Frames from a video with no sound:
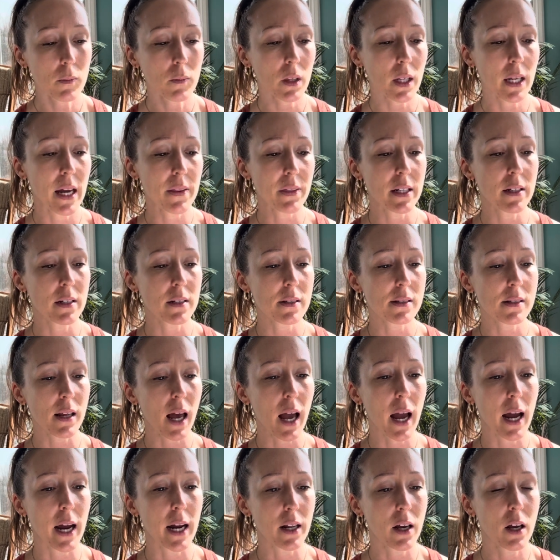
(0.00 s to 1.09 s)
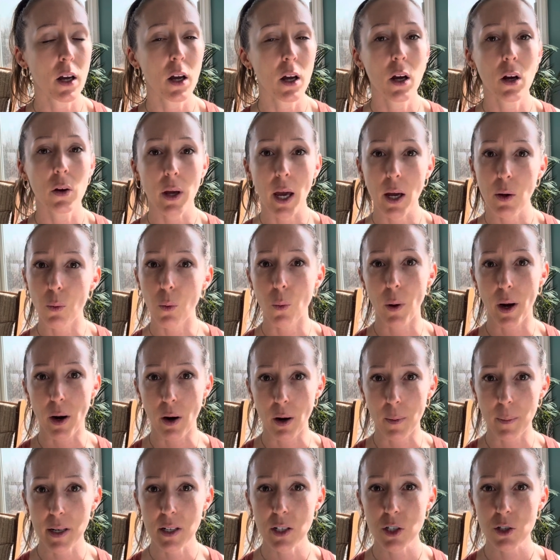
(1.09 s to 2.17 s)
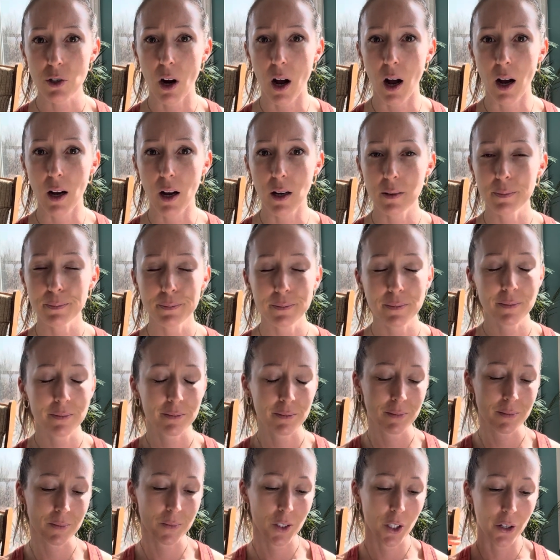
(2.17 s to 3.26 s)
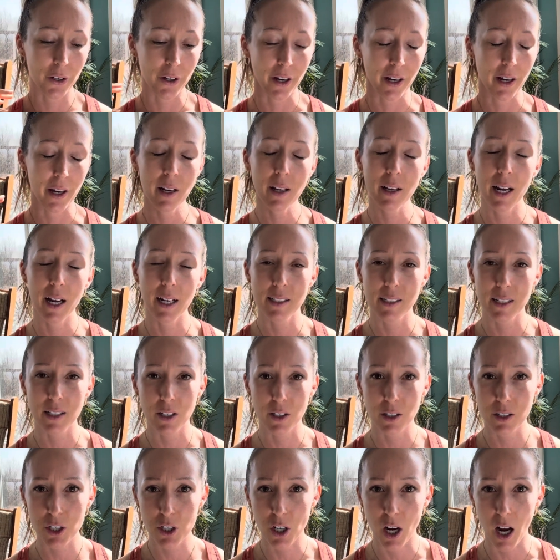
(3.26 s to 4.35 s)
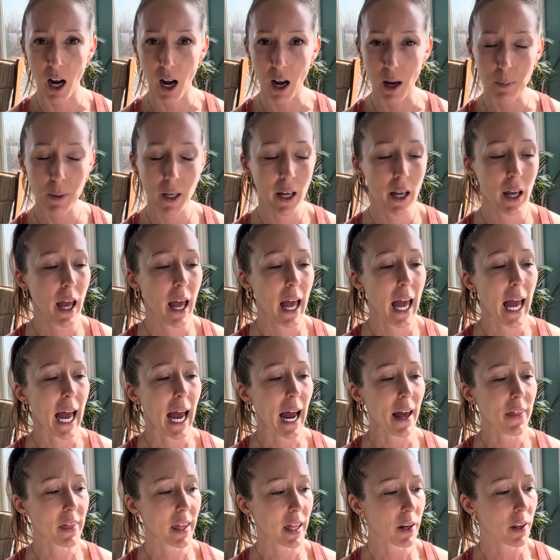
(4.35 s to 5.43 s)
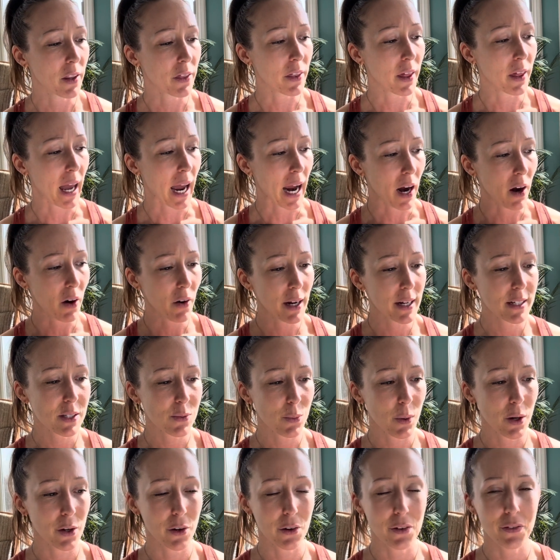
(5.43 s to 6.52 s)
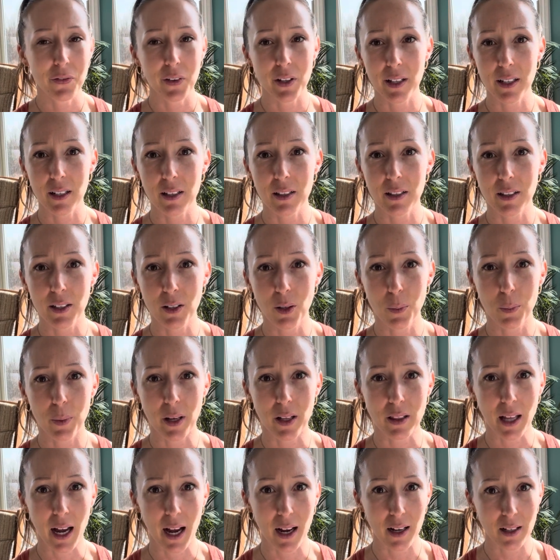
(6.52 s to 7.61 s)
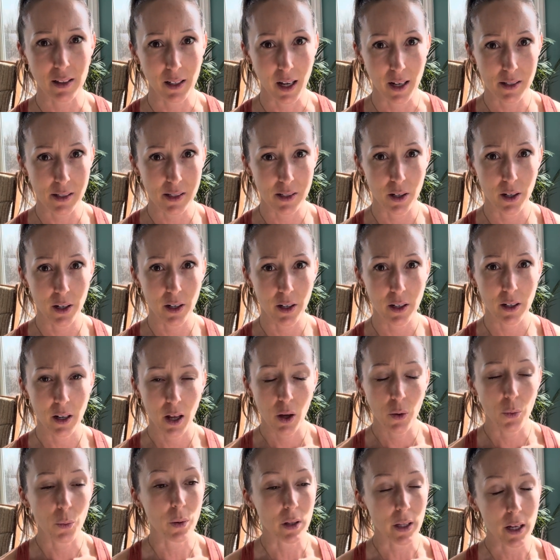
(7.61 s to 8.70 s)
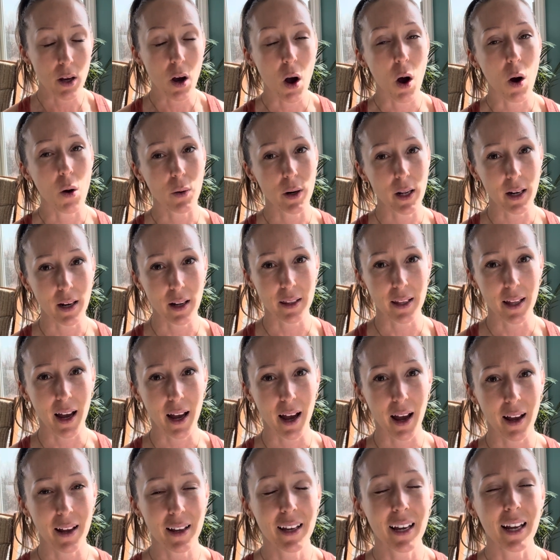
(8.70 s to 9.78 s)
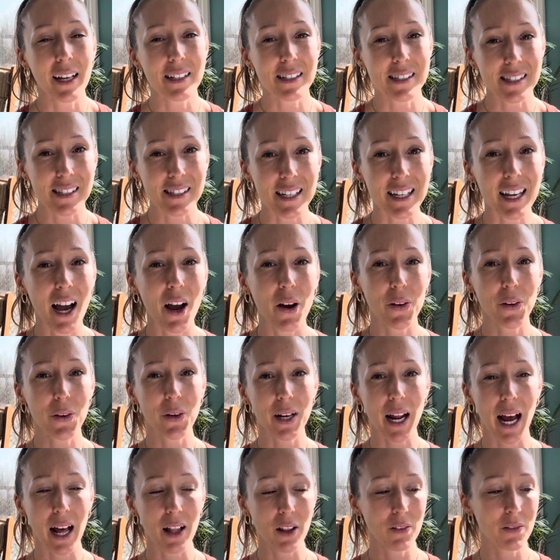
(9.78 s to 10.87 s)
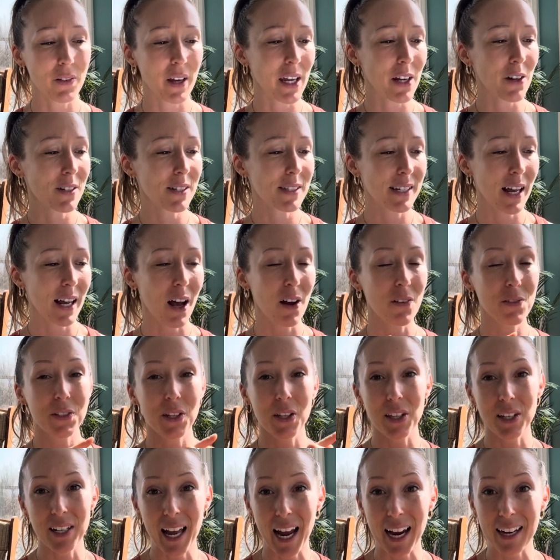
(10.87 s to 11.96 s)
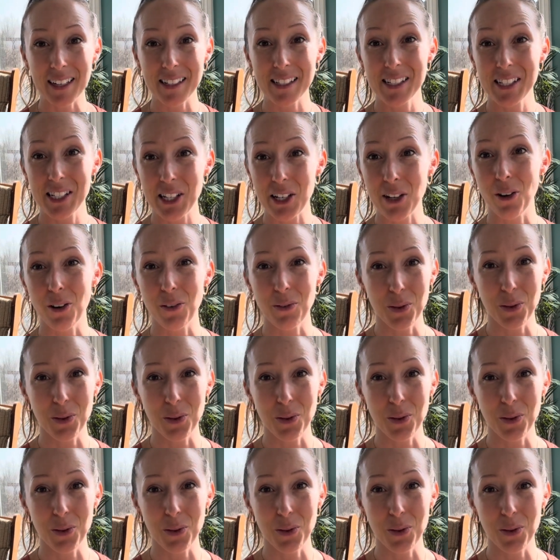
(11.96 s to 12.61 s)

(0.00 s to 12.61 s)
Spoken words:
And then decide, okay, well, where am I strong? Good, I did a good job. And then the areas where you're feeling a little bit lackluster, really hone in on that and see how you can elevate yourself to the next tier of